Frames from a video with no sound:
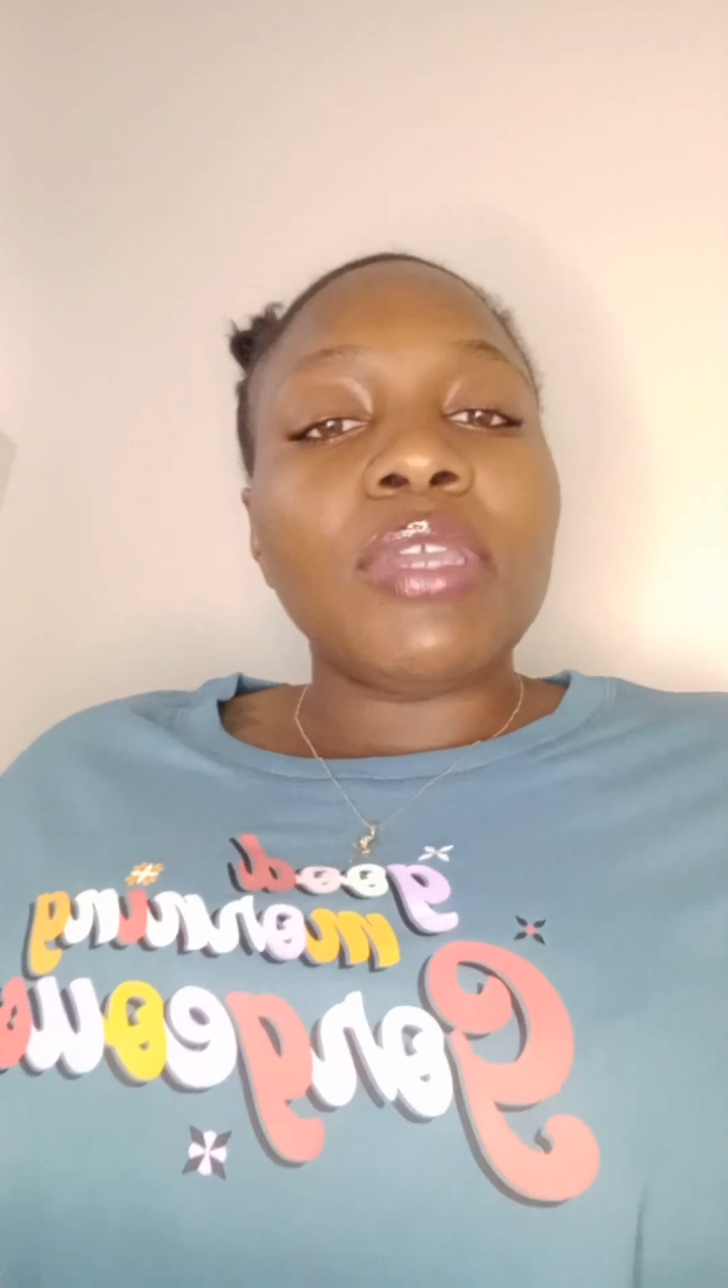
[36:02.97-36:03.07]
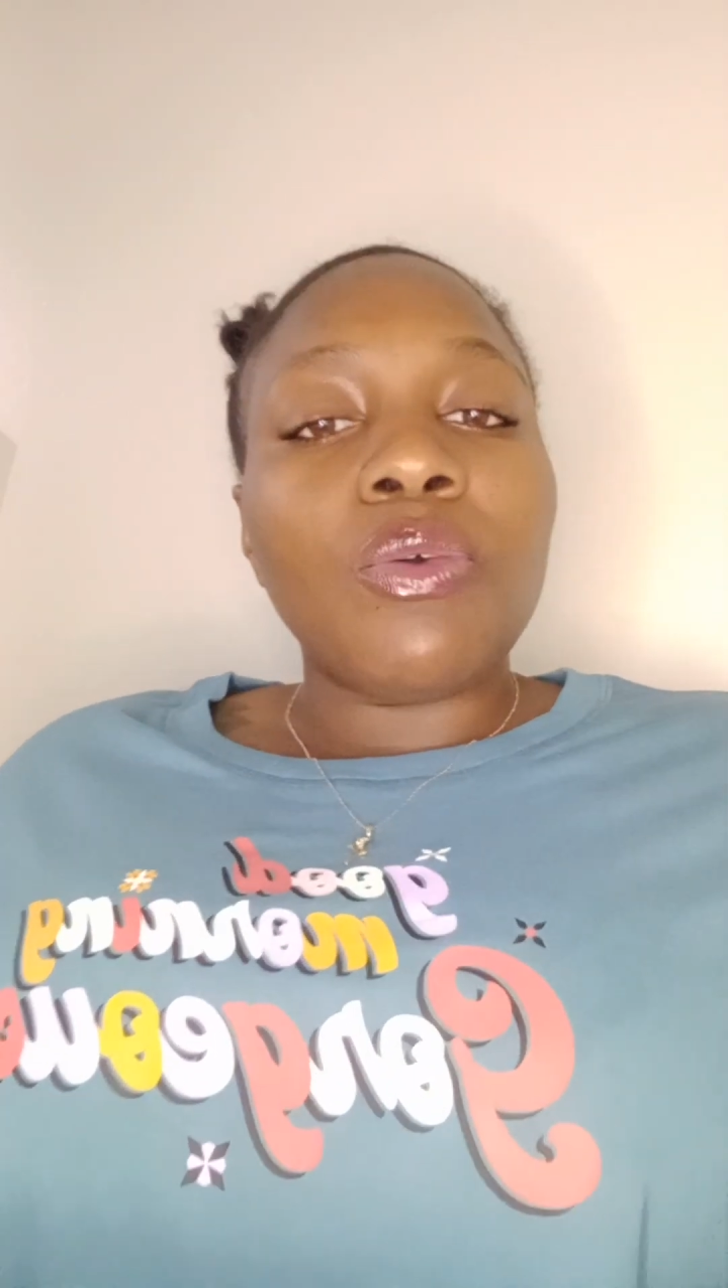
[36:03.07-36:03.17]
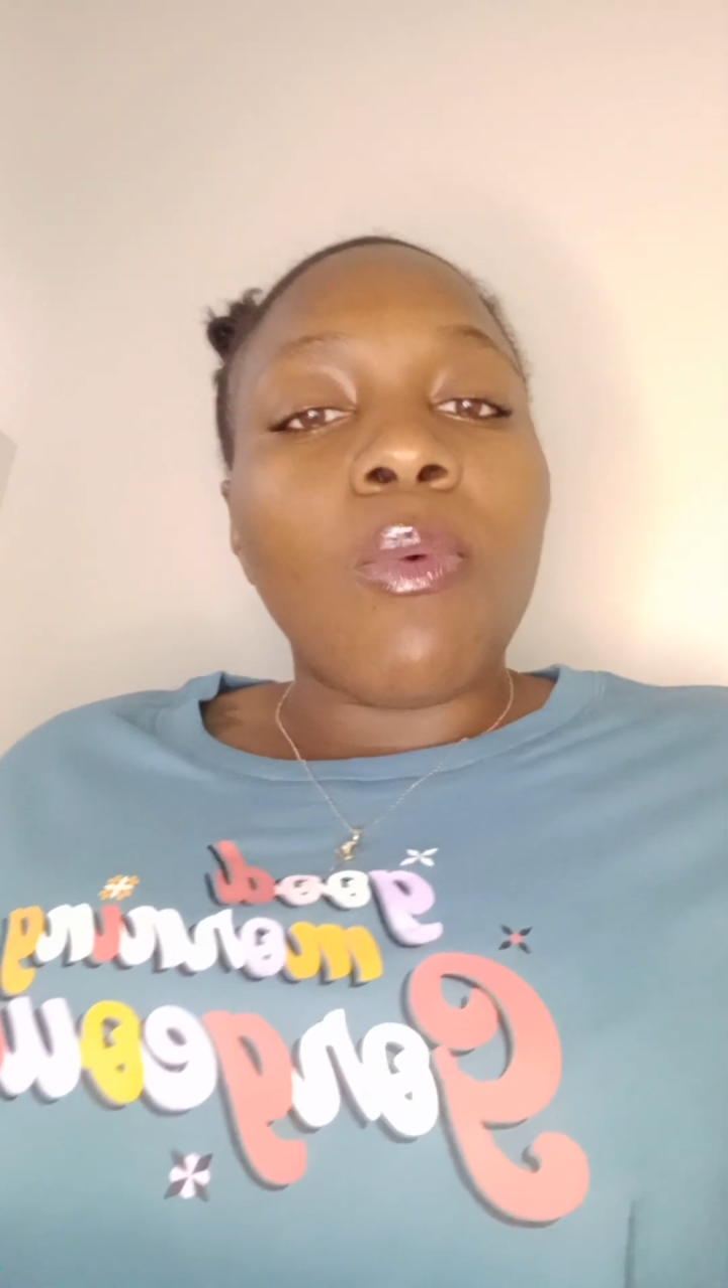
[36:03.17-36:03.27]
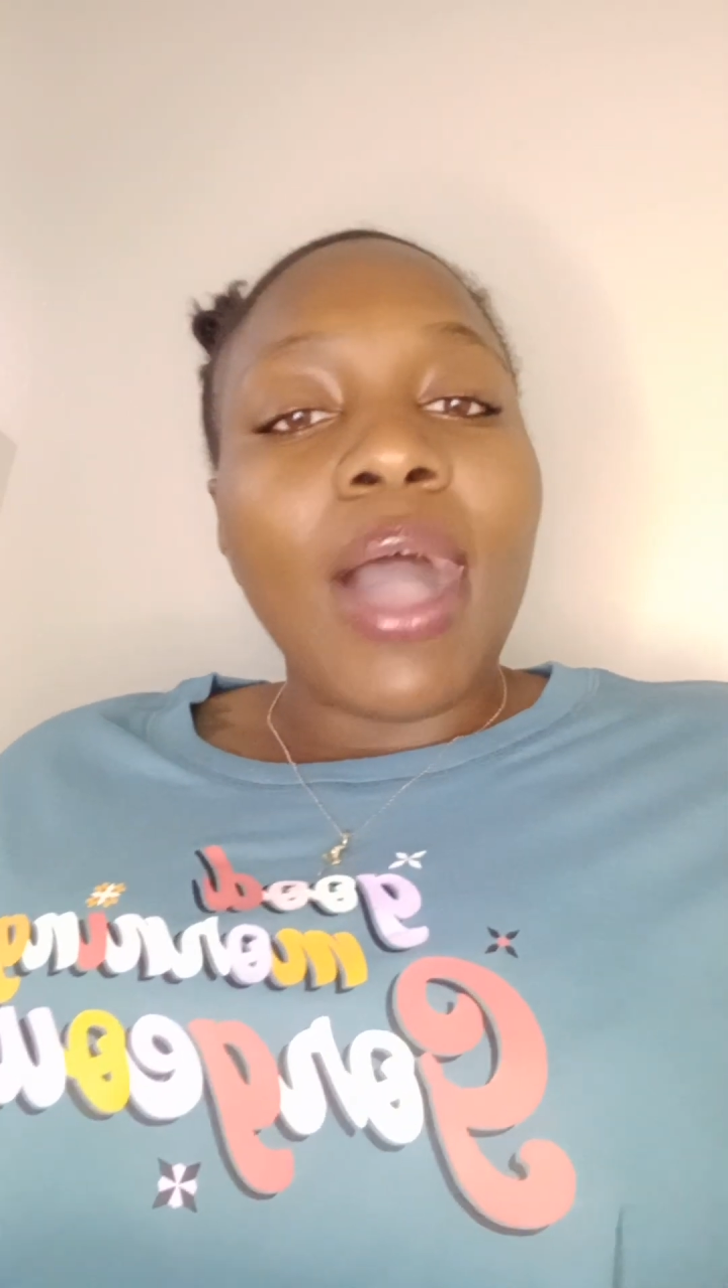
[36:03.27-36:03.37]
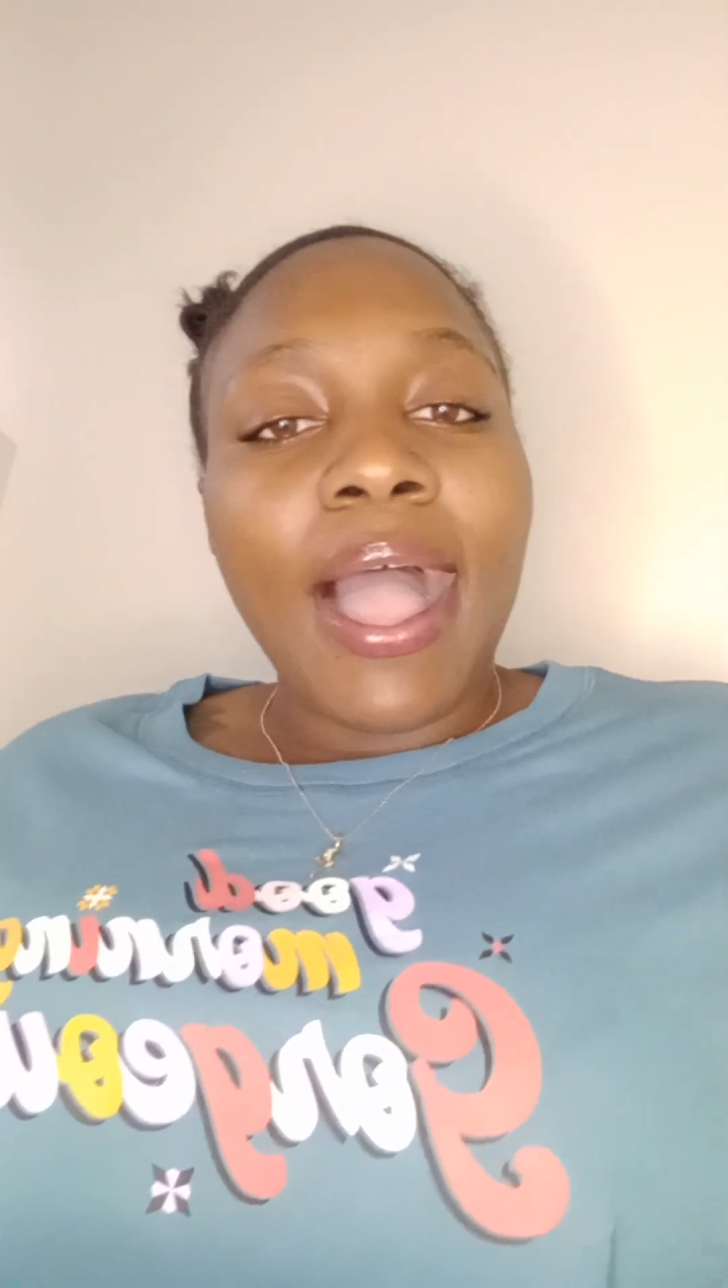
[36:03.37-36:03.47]
be
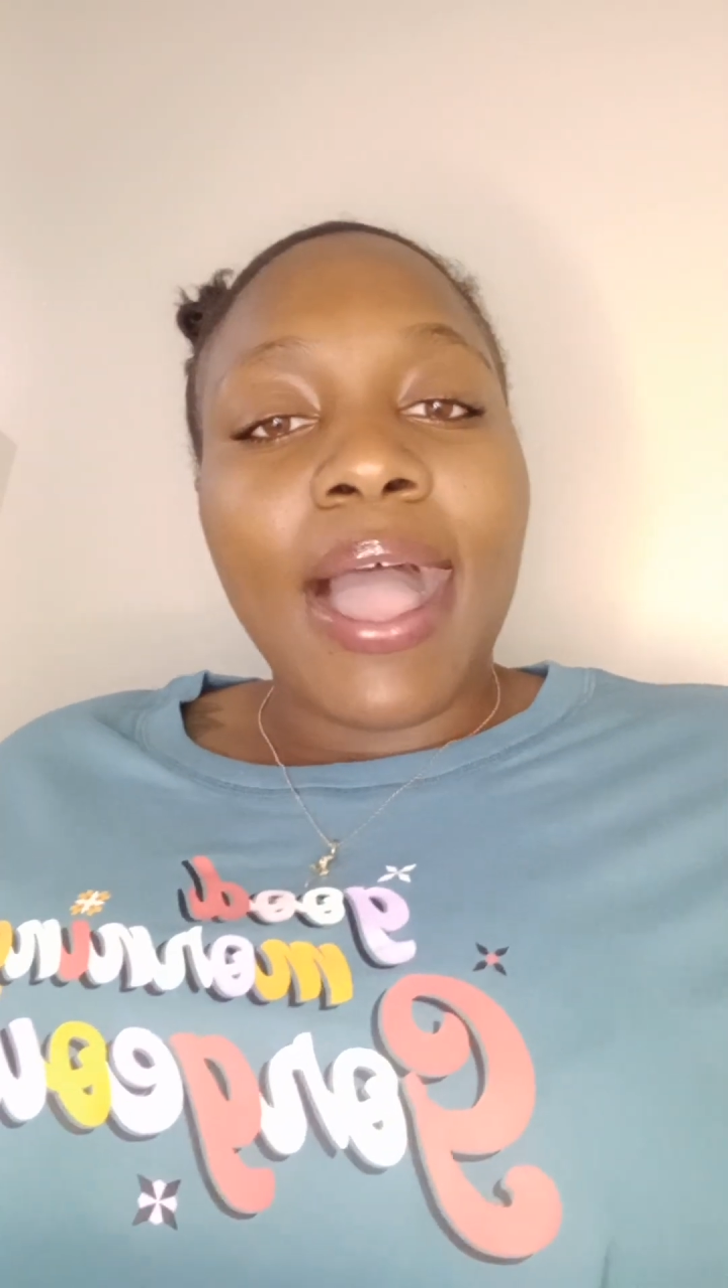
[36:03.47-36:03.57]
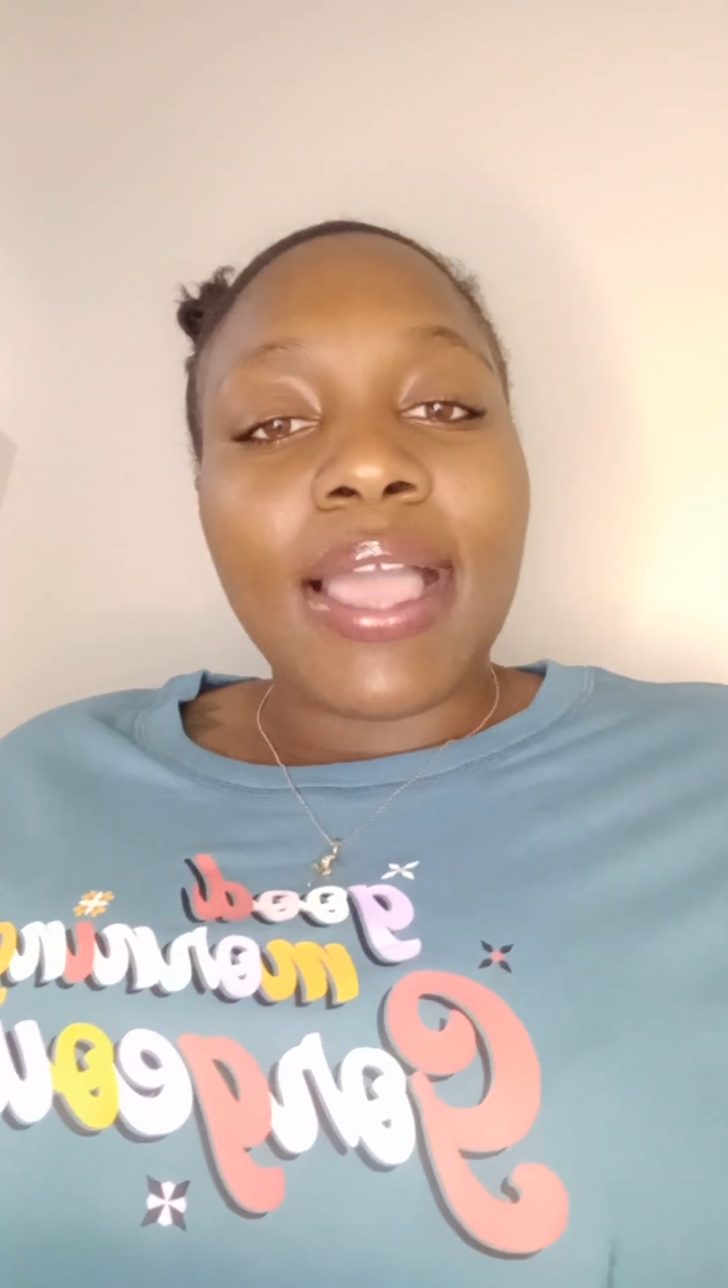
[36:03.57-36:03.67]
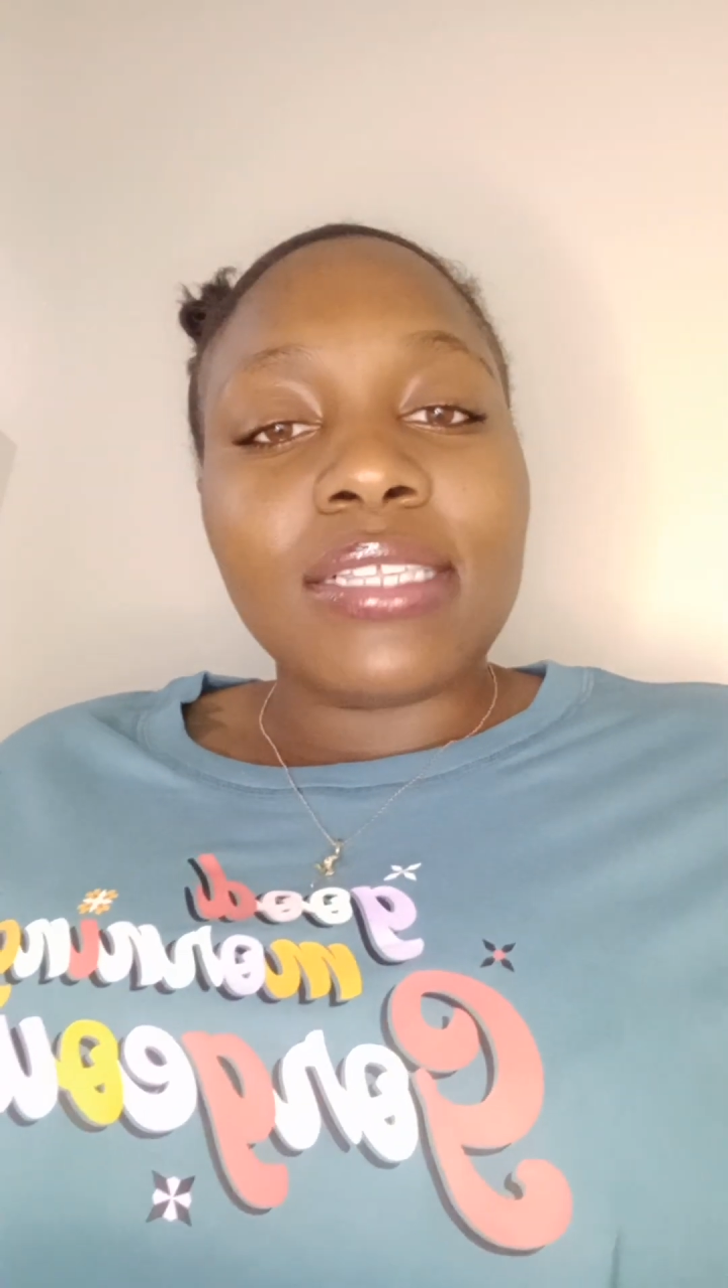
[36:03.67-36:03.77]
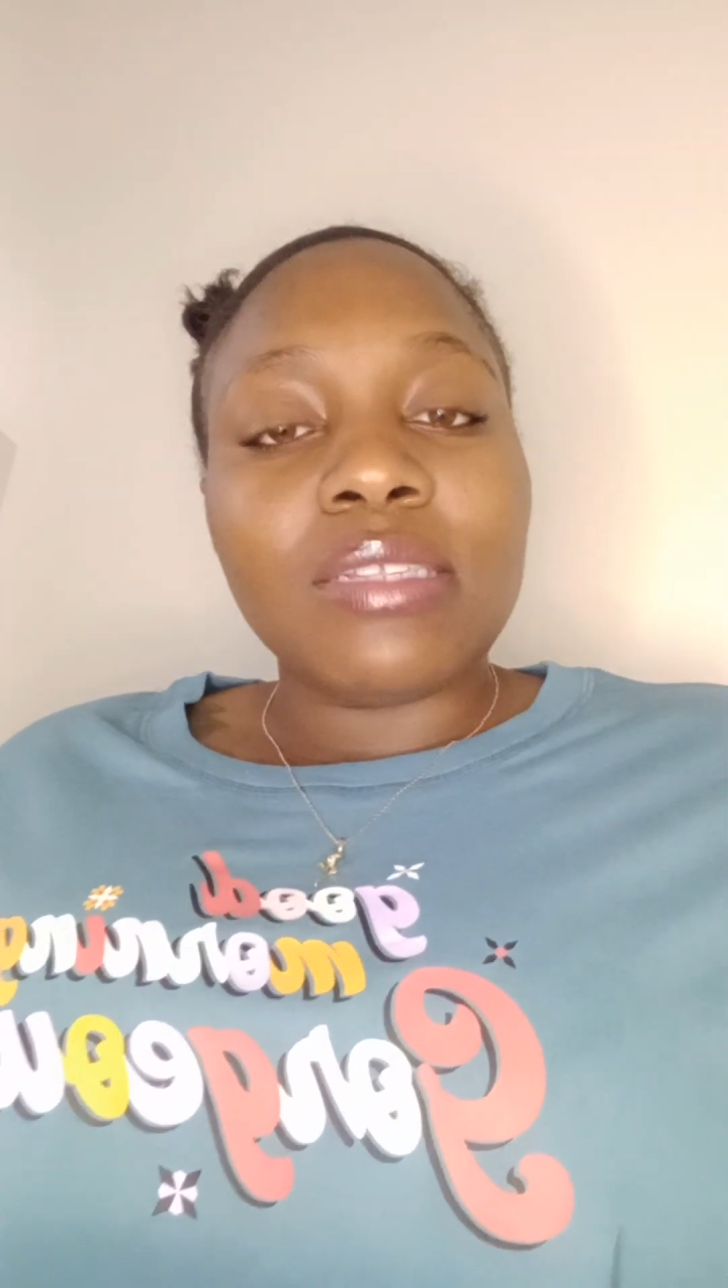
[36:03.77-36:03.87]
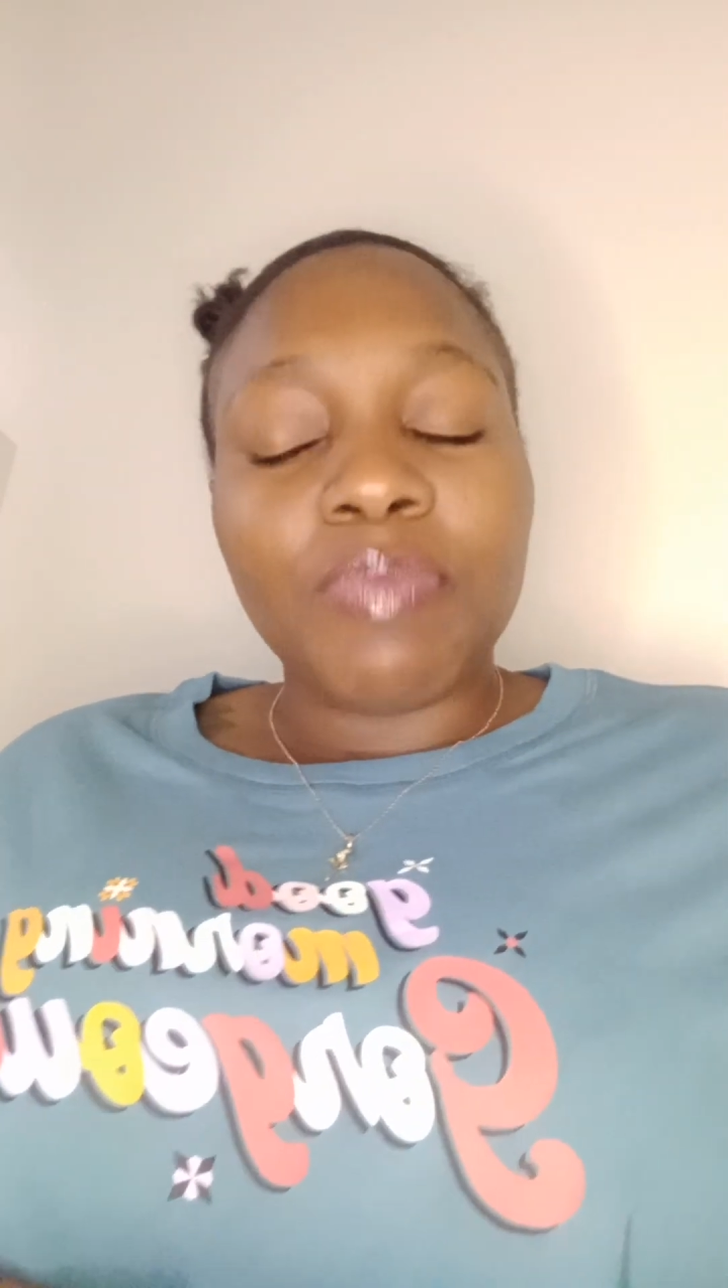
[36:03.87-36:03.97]
wise,